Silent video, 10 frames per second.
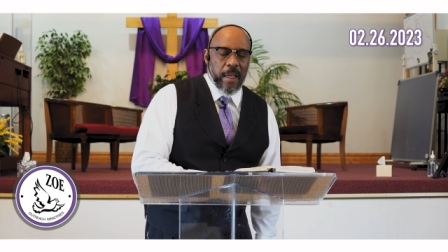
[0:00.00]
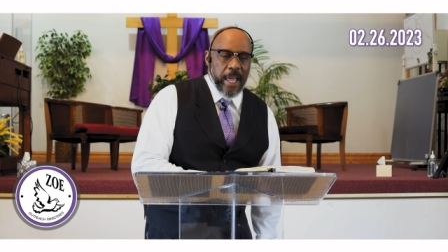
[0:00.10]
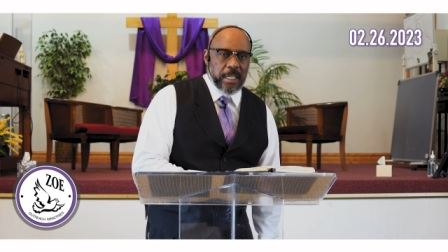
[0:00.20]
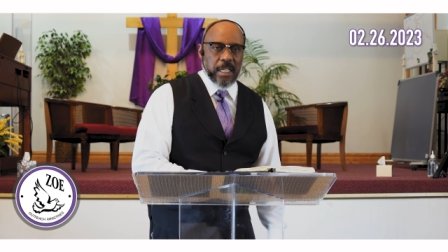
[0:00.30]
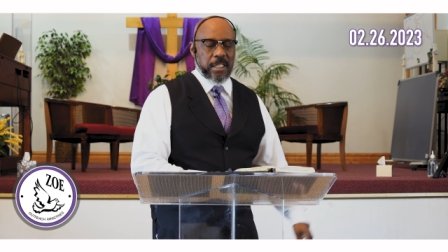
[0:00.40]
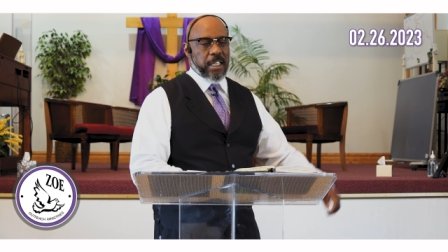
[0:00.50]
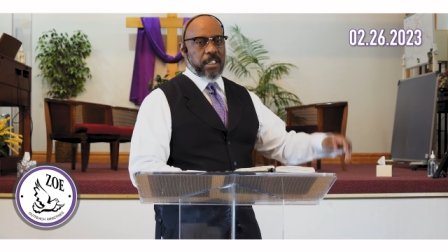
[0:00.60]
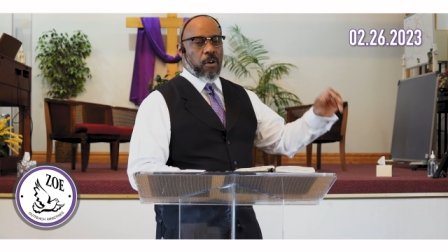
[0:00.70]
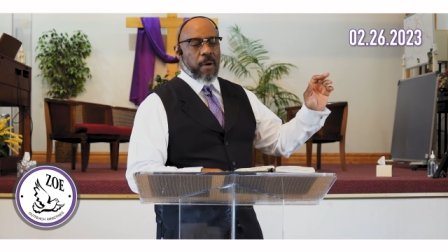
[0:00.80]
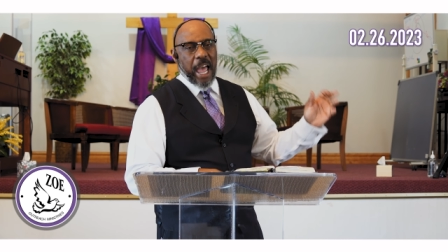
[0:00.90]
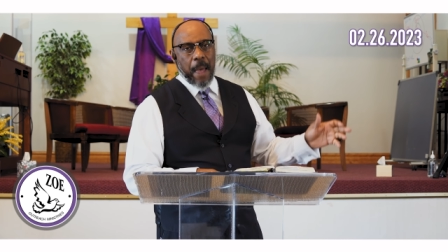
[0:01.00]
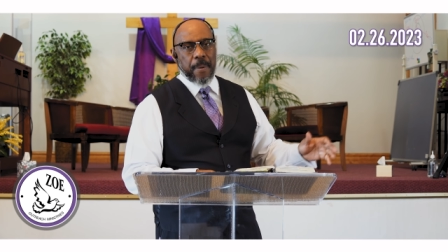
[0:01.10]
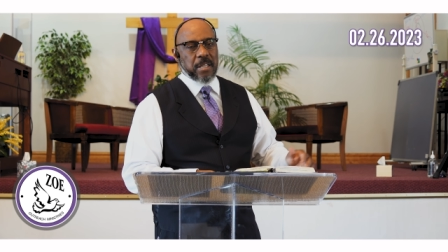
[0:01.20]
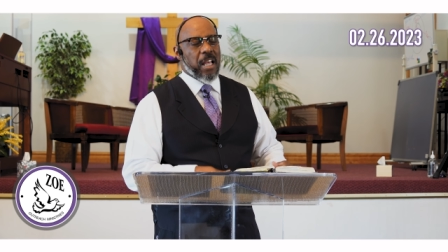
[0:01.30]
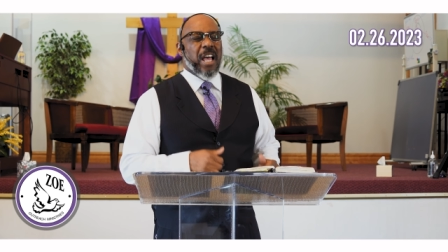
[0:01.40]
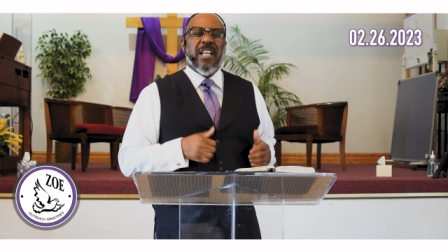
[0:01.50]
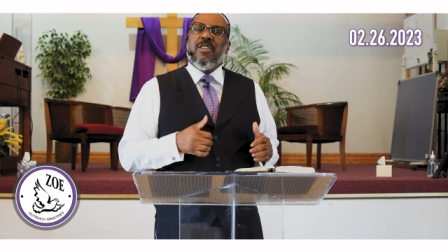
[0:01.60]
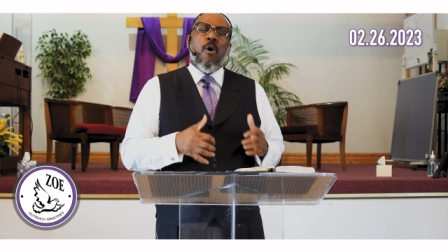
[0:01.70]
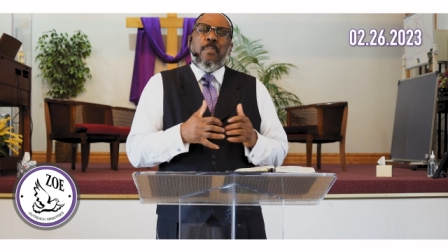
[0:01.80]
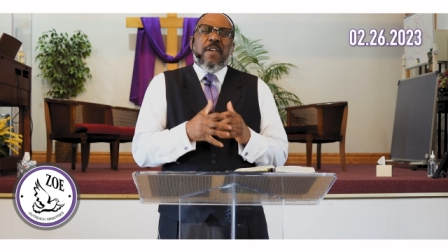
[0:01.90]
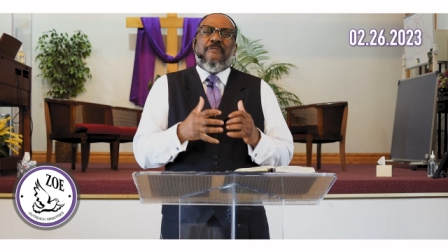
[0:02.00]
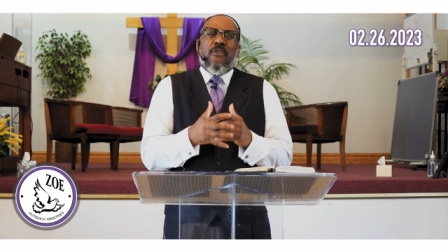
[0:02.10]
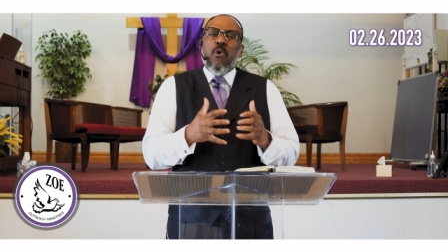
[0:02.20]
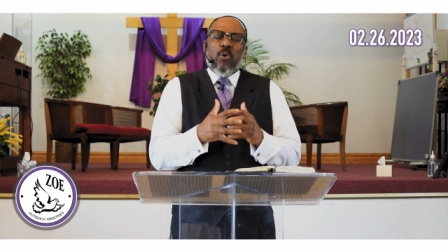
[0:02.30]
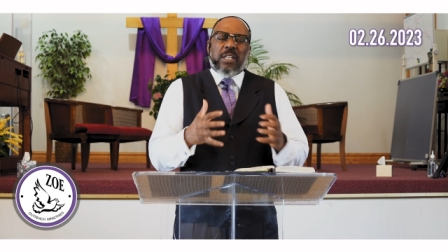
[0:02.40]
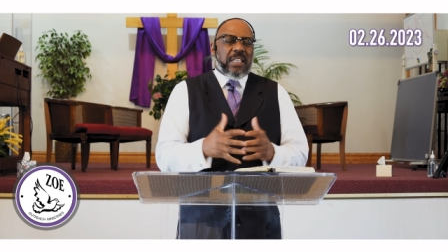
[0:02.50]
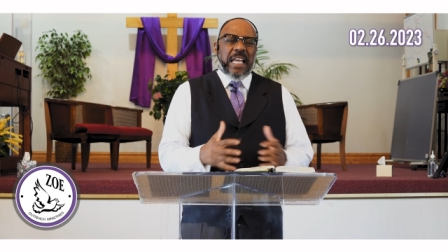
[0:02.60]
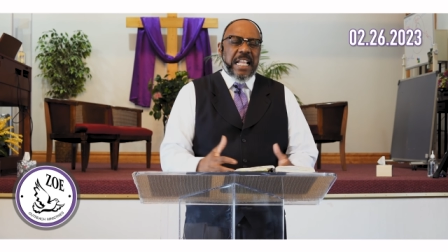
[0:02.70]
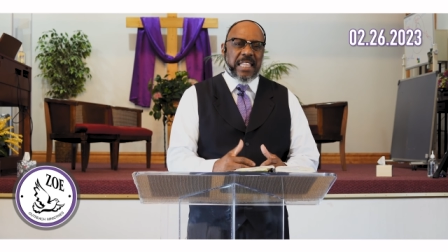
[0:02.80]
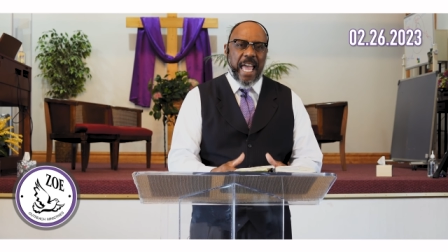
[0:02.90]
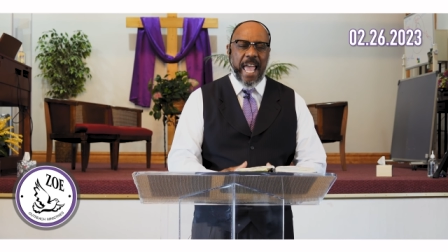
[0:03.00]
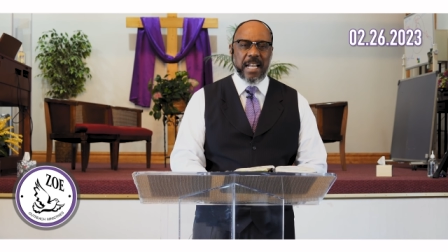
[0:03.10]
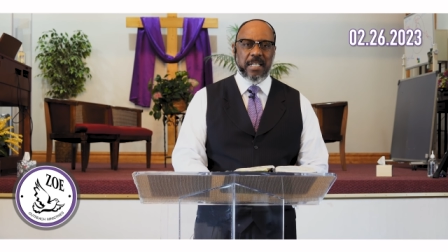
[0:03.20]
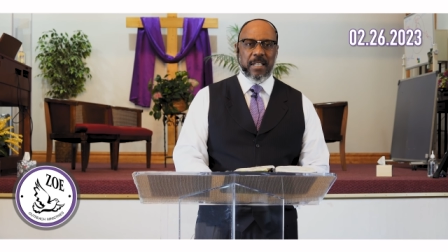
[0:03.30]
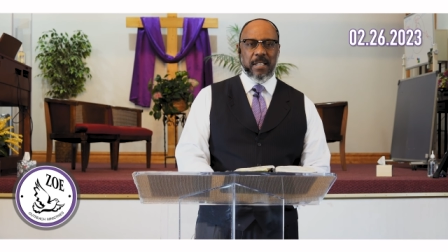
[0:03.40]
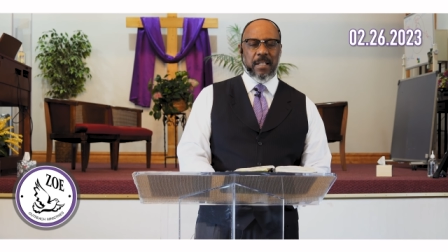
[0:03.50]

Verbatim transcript: It just, just so happens. Don't be fooled to think that.